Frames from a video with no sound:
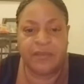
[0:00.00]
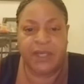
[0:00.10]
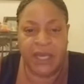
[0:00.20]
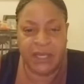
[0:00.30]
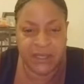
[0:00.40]

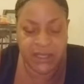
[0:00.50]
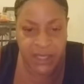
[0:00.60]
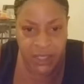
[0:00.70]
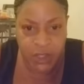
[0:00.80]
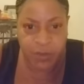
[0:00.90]
and
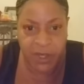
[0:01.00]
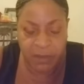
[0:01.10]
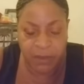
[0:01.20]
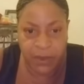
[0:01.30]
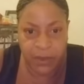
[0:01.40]
teach
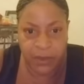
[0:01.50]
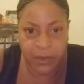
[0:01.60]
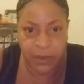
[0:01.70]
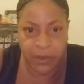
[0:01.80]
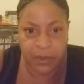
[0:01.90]
people
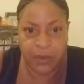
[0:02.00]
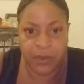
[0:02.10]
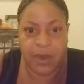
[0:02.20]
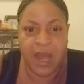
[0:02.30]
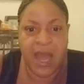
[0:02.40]

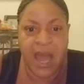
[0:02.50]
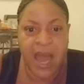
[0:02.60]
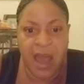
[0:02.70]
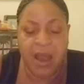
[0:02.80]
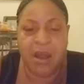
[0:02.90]

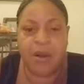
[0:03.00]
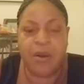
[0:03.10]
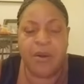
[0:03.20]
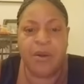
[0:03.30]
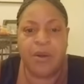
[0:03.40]
how
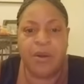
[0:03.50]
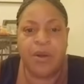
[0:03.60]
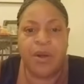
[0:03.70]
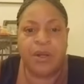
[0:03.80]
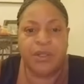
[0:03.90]

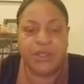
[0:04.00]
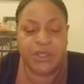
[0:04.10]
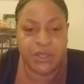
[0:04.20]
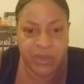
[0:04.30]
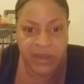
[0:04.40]
to
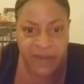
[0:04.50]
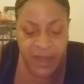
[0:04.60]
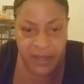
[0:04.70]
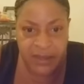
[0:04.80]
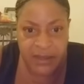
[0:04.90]
do
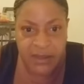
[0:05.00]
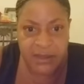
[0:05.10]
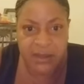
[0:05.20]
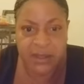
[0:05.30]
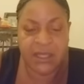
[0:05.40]
events,
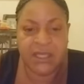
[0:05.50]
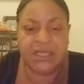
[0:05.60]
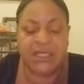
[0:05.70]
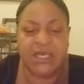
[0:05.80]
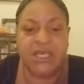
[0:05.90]

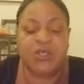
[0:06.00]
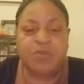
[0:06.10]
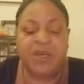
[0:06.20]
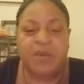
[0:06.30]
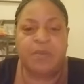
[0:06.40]
teach
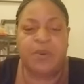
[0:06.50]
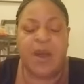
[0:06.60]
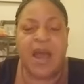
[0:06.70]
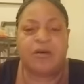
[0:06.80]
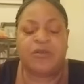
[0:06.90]
people
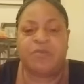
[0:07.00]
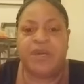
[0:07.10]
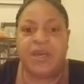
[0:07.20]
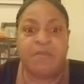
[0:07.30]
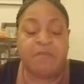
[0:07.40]
how to be
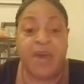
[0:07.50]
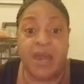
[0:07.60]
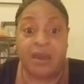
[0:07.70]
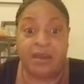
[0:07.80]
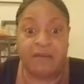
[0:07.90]

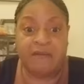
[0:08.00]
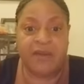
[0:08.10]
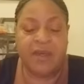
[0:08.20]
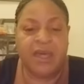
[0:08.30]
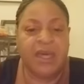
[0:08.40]
competitive
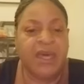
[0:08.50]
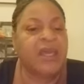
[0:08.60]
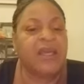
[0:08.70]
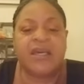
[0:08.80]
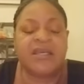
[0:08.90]

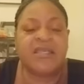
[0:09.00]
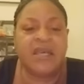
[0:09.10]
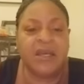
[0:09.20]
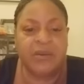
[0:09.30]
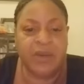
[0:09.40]
in the
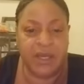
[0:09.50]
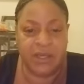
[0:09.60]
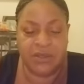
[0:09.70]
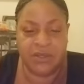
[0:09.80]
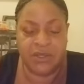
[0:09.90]
casino
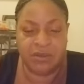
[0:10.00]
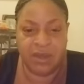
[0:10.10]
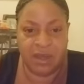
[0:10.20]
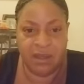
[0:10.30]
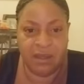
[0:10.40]
industry